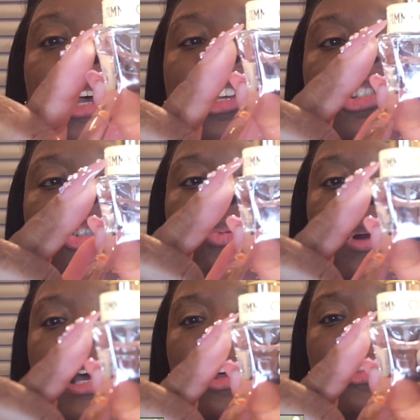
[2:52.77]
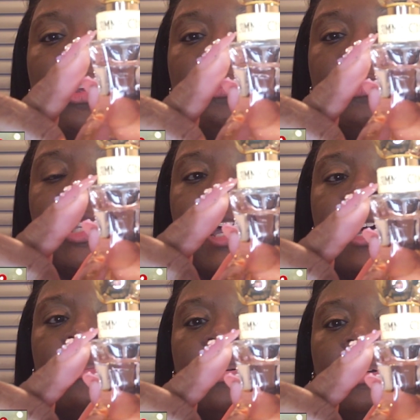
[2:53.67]
also around the
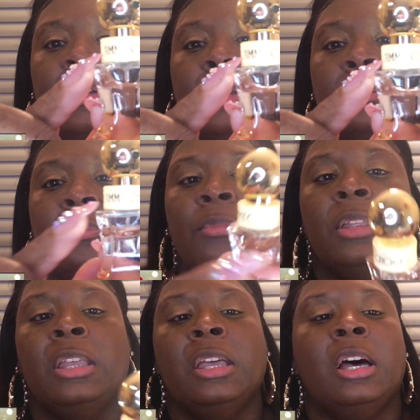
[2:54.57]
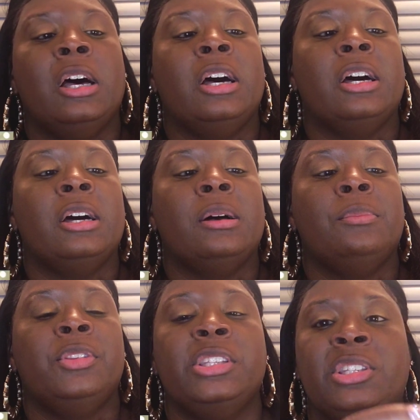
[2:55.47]
top.
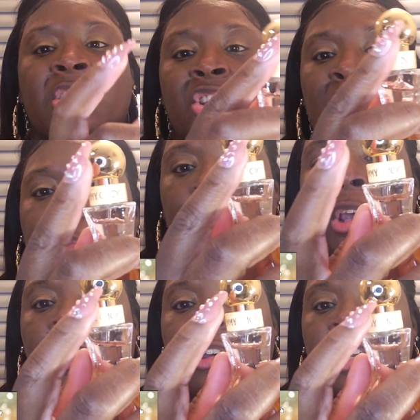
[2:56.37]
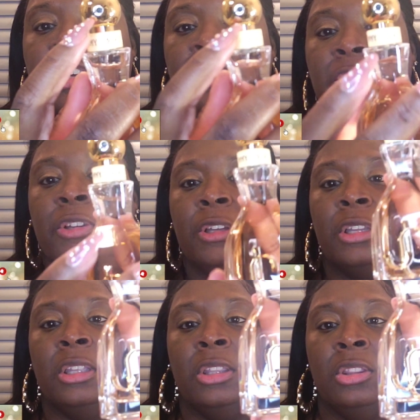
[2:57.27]
Um, this is the sprayer here.
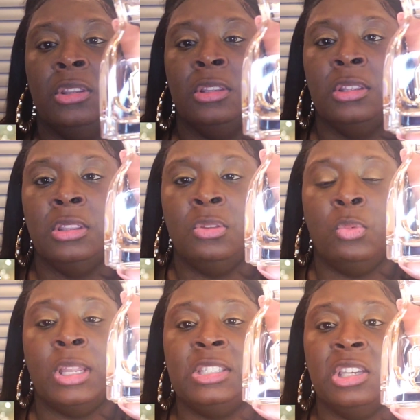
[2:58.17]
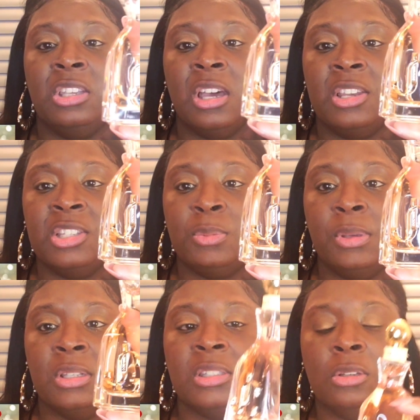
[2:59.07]
When I tell y'all this
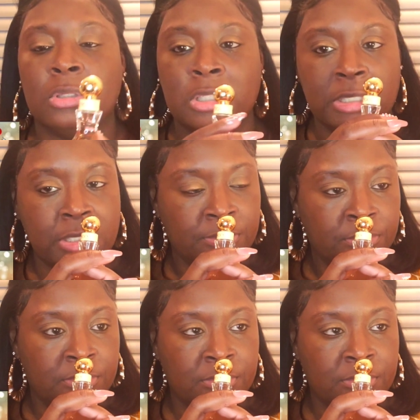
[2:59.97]
smells so good,